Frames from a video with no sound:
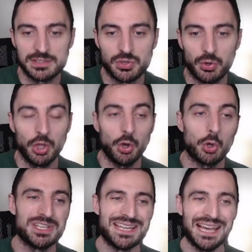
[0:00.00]
So
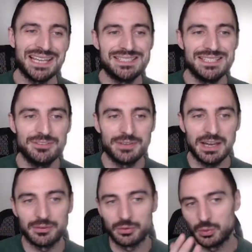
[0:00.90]
on knight
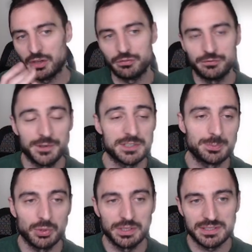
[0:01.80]
d5, we have first
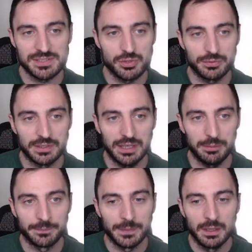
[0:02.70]
brilliancy of the game.
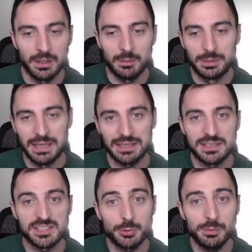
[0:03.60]
Black
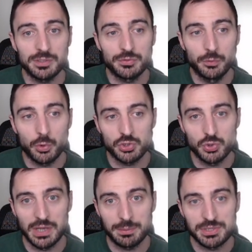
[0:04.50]
is pretty much forced to
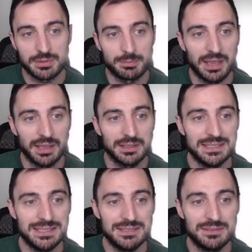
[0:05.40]
capture back
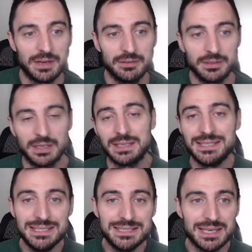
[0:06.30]
e d5,
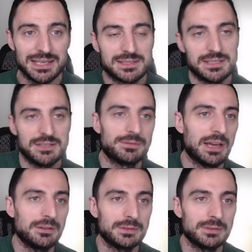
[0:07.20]
e takes d5.